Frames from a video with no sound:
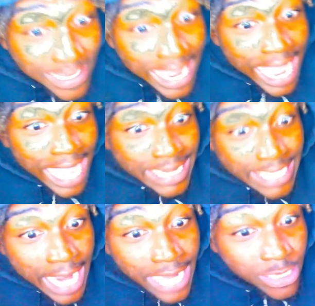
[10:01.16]
that?
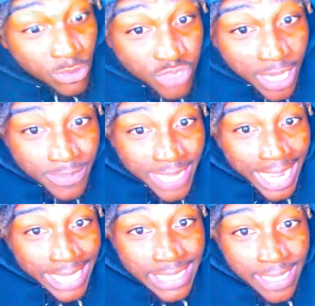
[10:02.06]
How do you drop
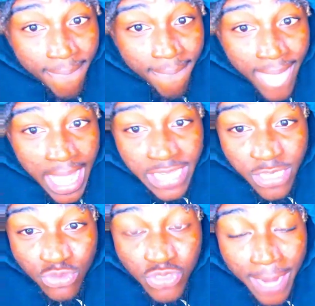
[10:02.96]
that? How do
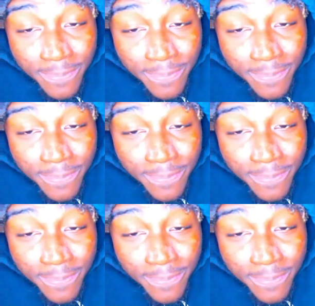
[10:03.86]
you drop